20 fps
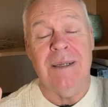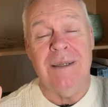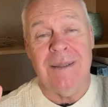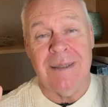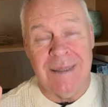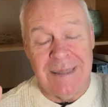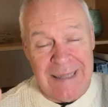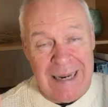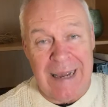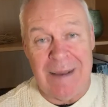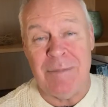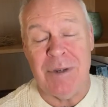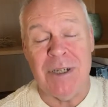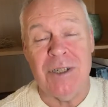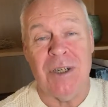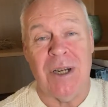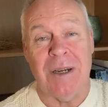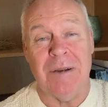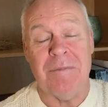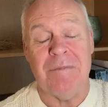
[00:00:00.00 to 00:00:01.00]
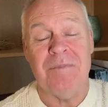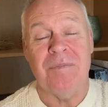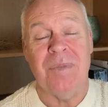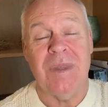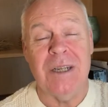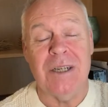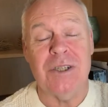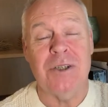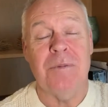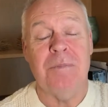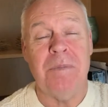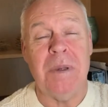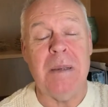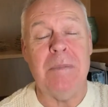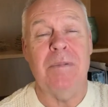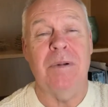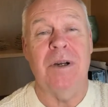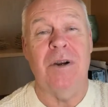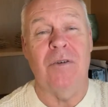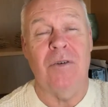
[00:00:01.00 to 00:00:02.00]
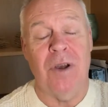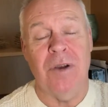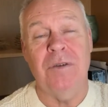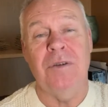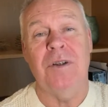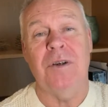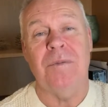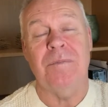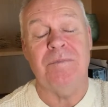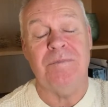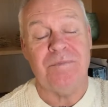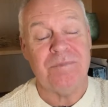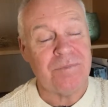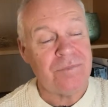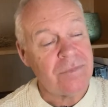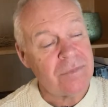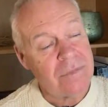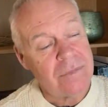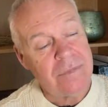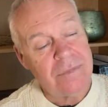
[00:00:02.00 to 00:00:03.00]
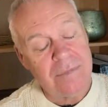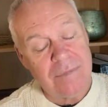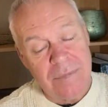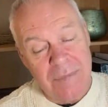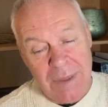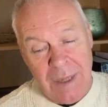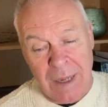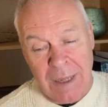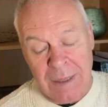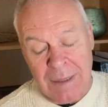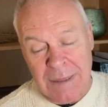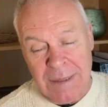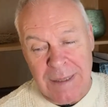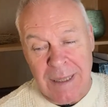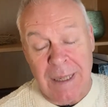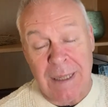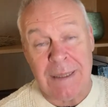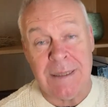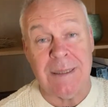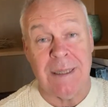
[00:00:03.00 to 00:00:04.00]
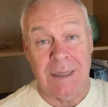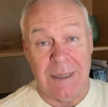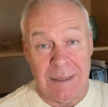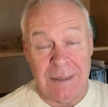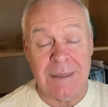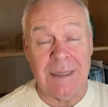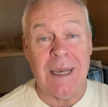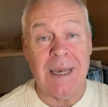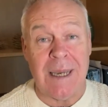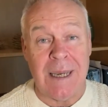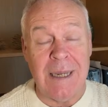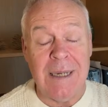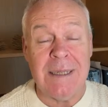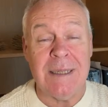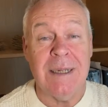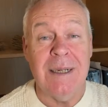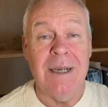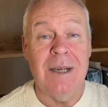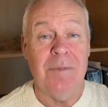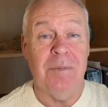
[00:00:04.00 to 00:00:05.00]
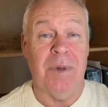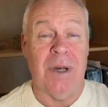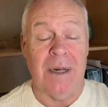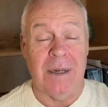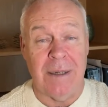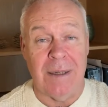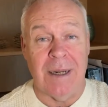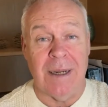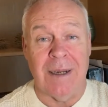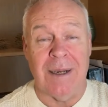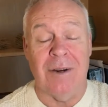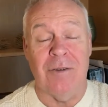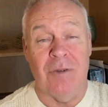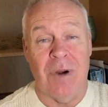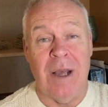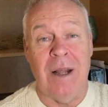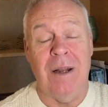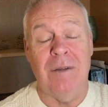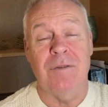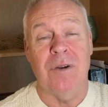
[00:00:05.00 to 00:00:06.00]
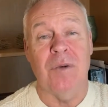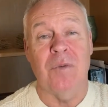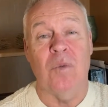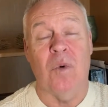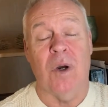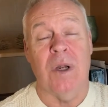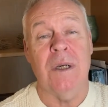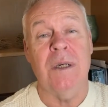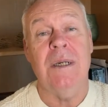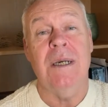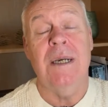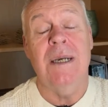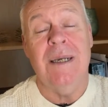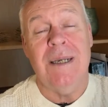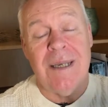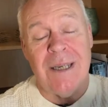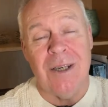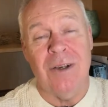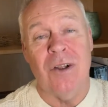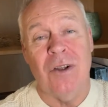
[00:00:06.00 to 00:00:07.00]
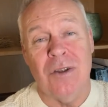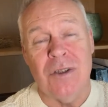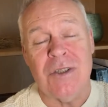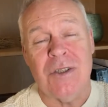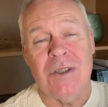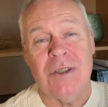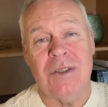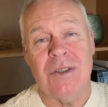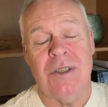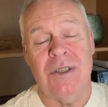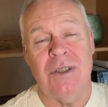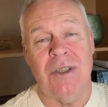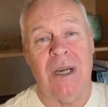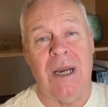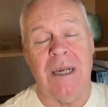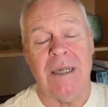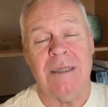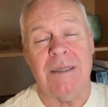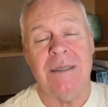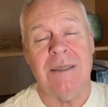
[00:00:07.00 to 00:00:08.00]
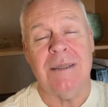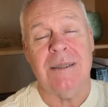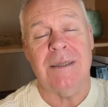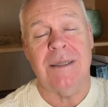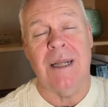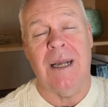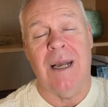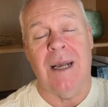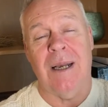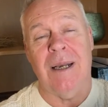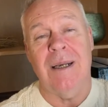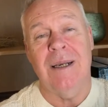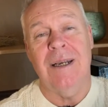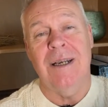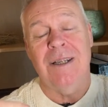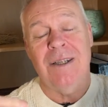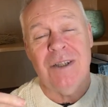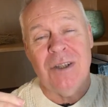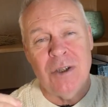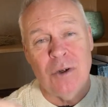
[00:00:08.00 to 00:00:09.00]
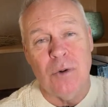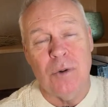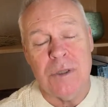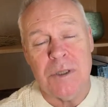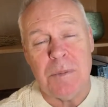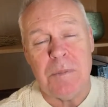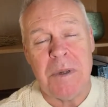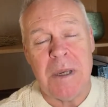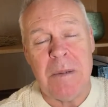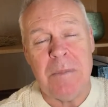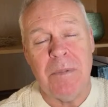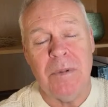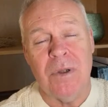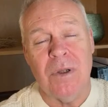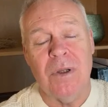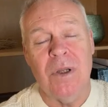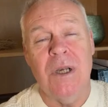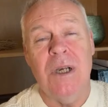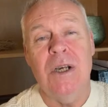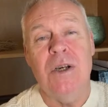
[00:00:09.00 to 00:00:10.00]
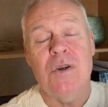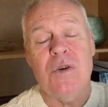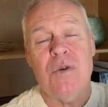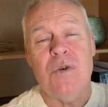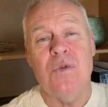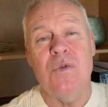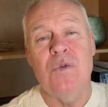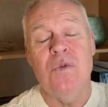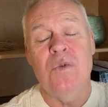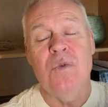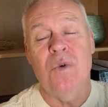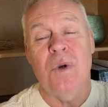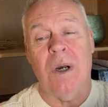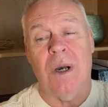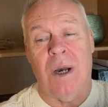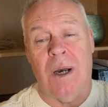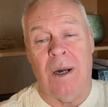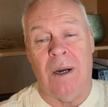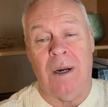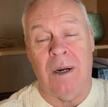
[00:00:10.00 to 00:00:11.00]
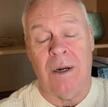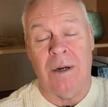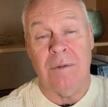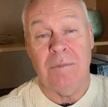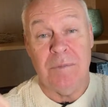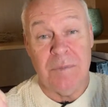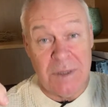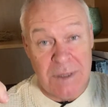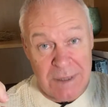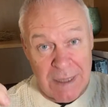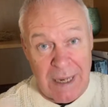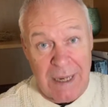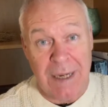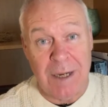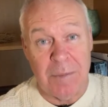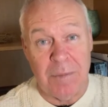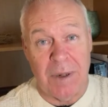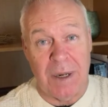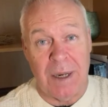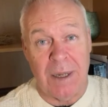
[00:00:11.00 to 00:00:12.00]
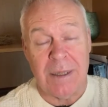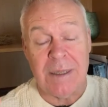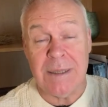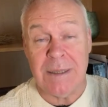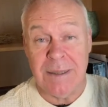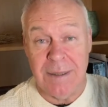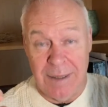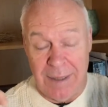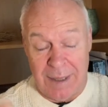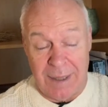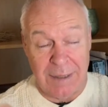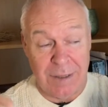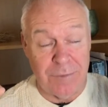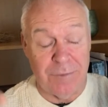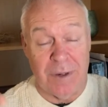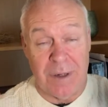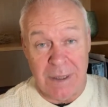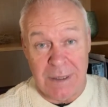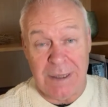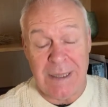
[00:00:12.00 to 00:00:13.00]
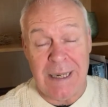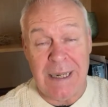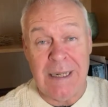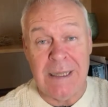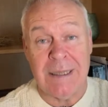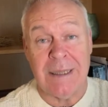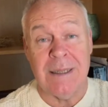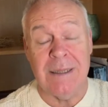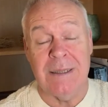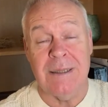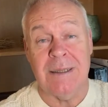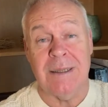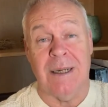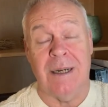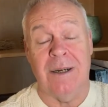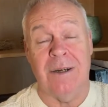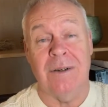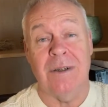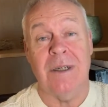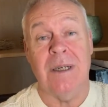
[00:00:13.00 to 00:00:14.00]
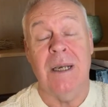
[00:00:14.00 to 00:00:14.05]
damaging to people around them. And as an aside, but I think a relevant one, he also suggests that those people who are psychopaths, as far as he's concerned,